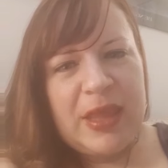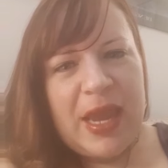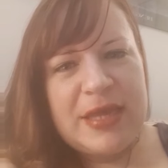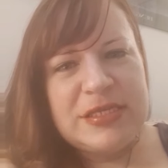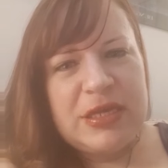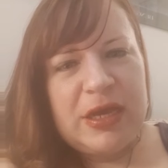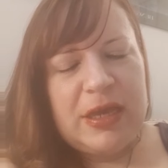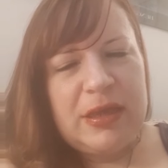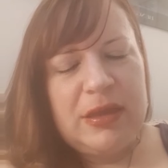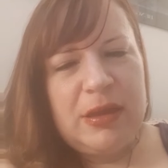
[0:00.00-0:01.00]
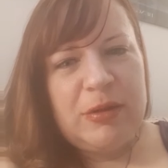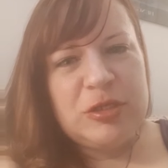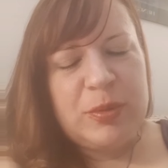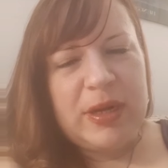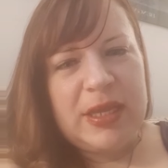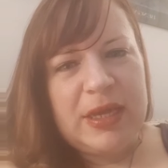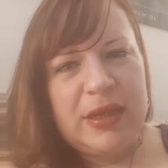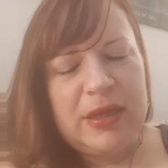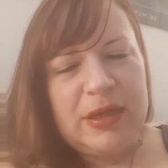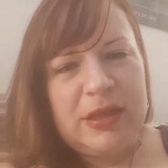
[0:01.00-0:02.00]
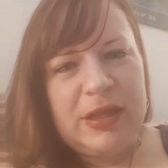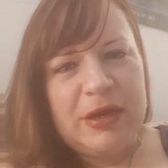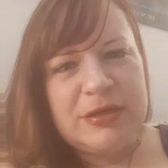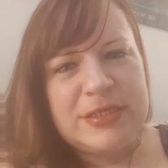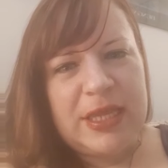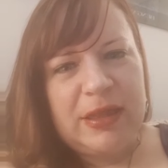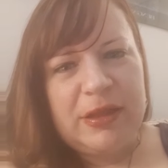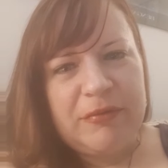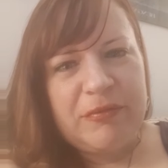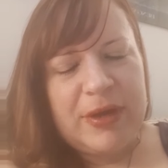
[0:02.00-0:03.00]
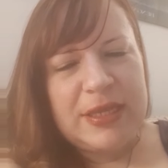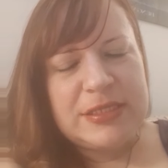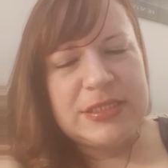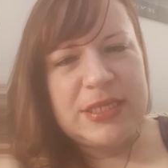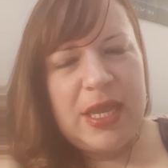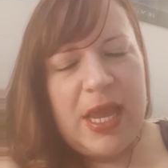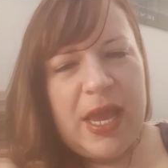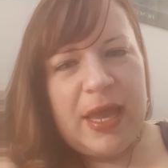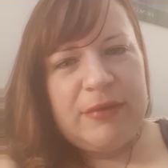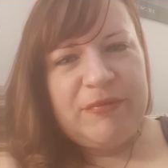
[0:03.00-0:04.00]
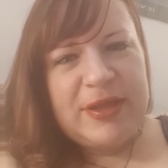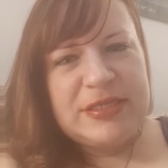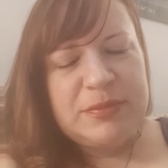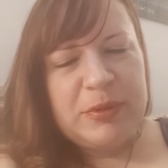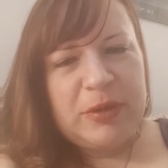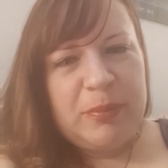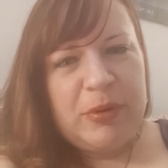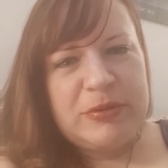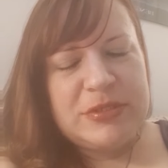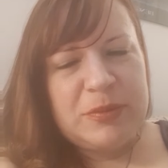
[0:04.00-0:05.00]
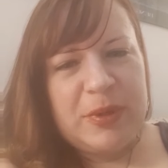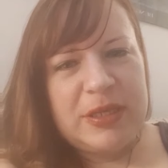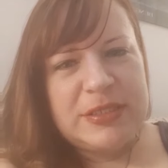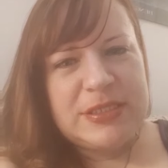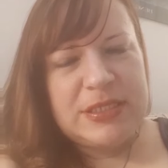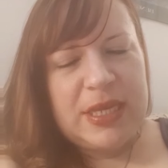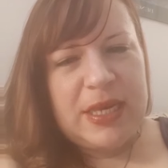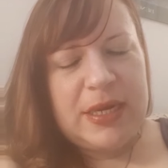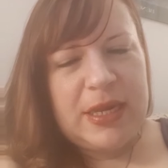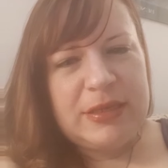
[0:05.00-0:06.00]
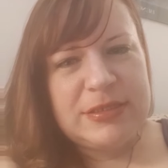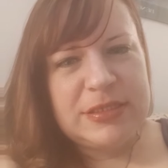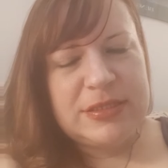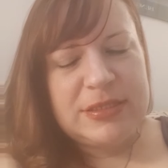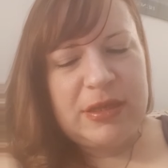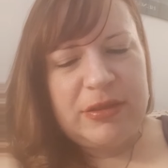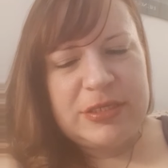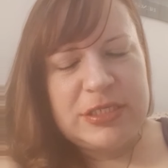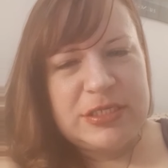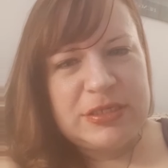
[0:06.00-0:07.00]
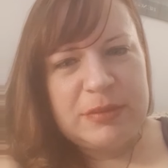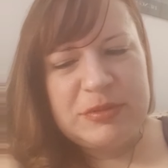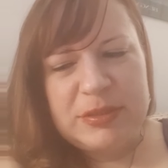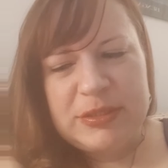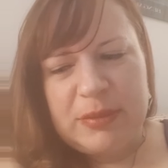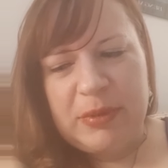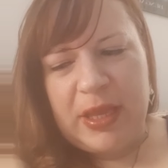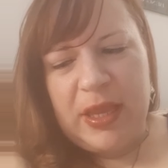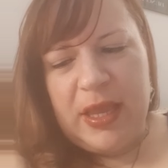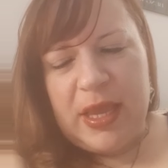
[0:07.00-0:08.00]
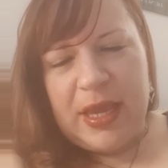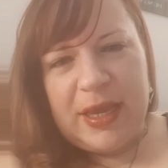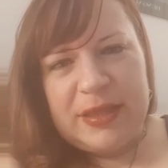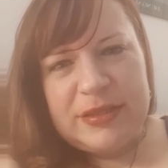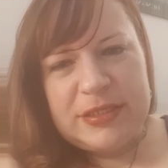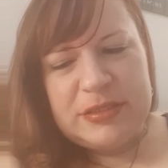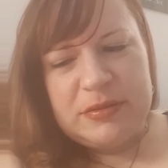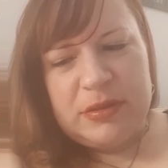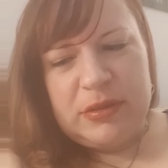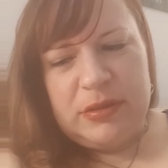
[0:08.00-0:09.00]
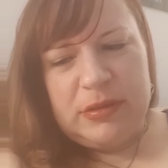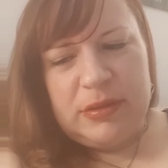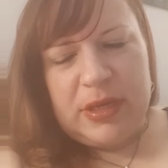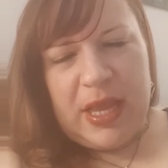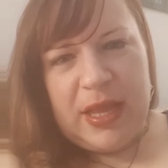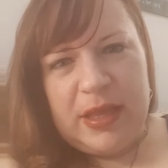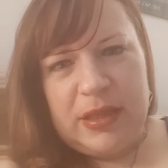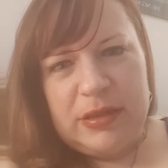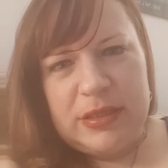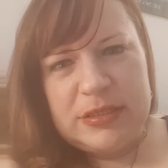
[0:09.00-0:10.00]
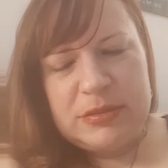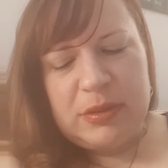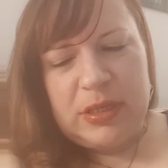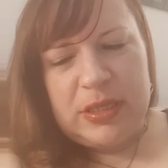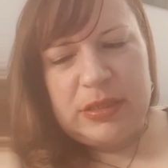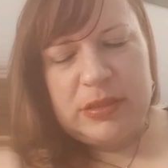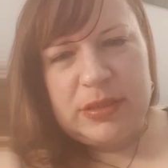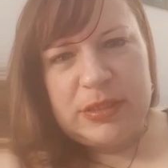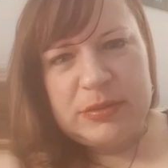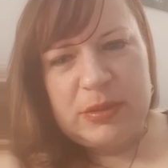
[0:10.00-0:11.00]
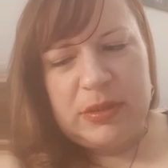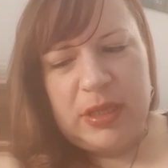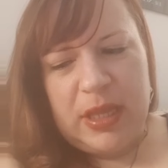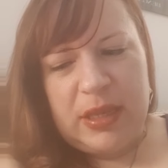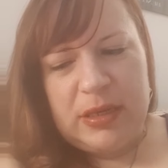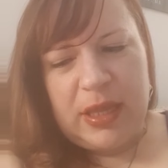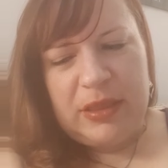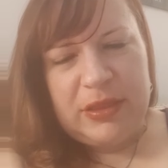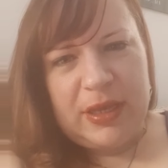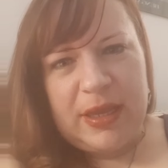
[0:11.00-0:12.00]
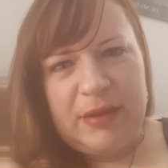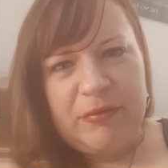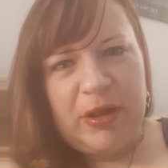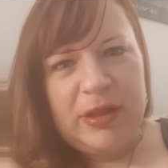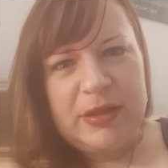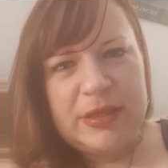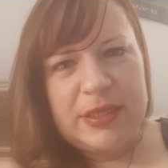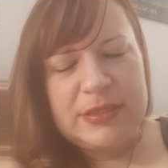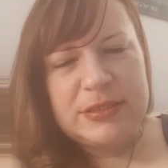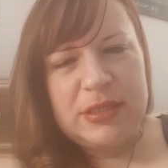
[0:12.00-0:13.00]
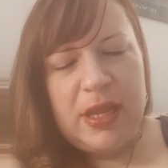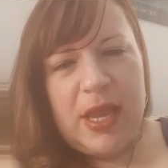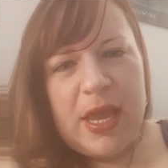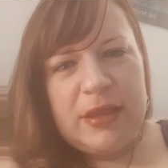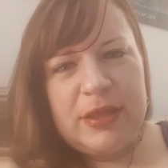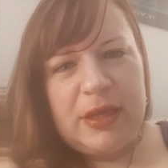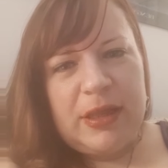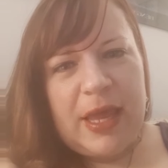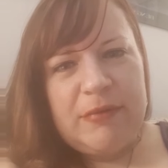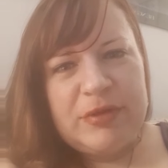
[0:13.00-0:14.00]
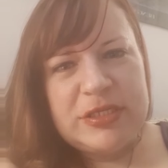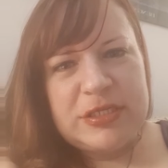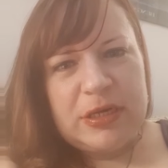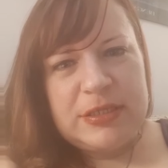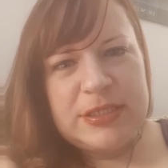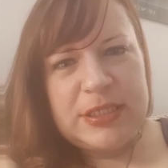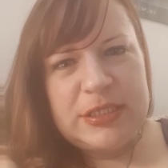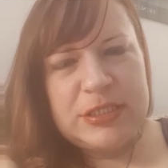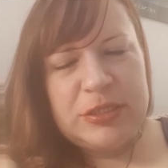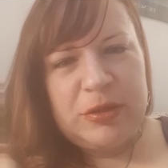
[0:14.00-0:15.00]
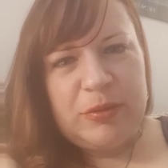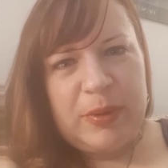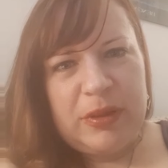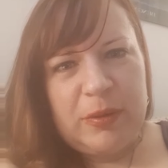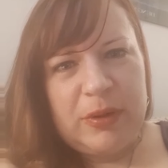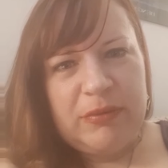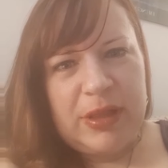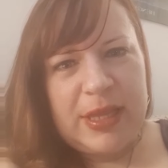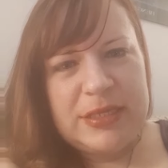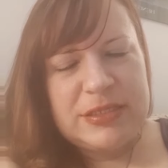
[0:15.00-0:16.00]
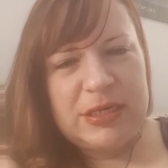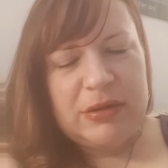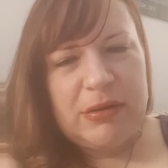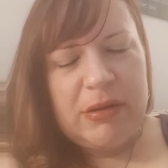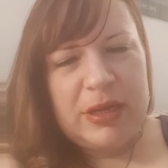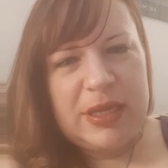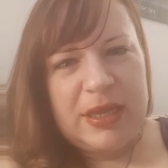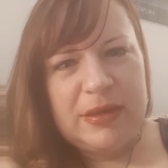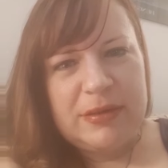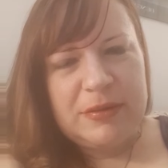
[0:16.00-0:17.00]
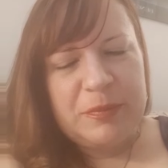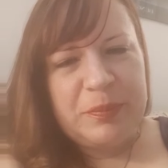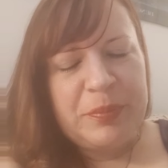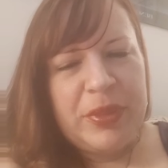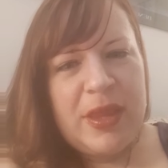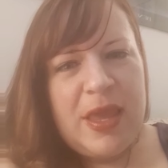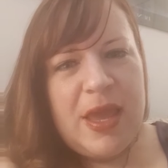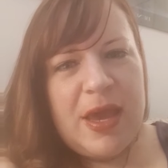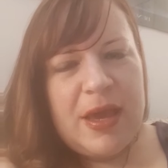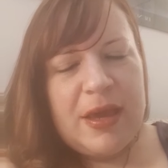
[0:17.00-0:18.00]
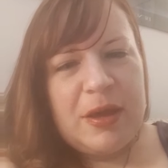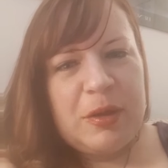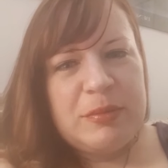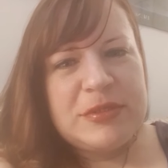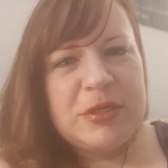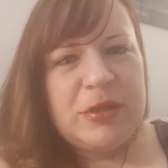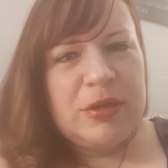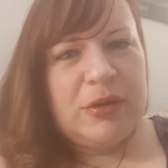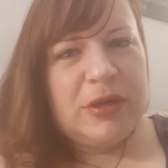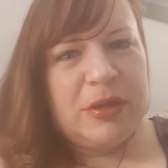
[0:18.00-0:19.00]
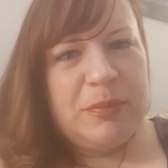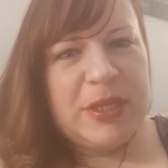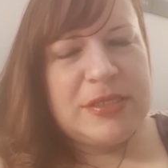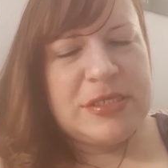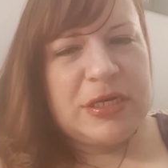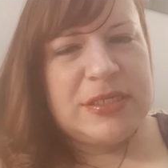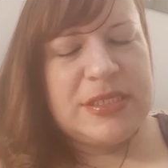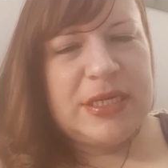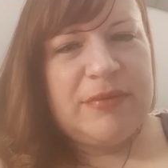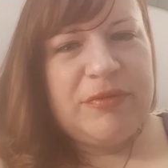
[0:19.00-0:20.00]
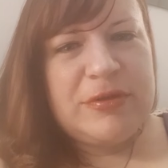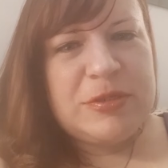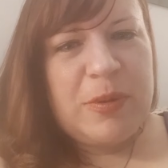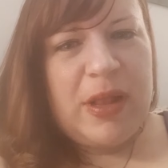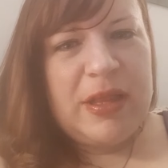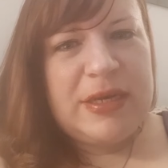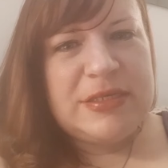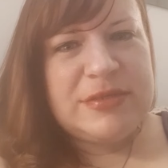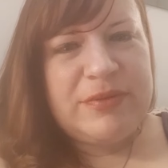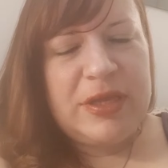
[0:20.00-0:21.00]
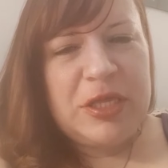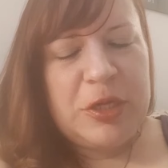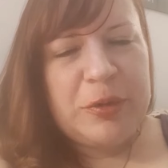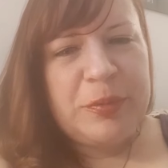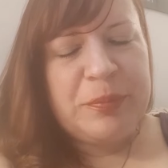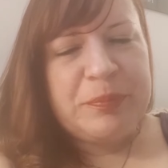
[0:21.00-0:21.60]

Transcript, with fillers: I saw 20 clairs, like clairvoyance, on Facebook post once, and I saw the descriptions. I'm like, I got this one, and this one, and this one, and I think I have all of these. I think a lot of us star seeds do, whether we realize it or not yet. Um, so you could be a star seed if those qualities fit you.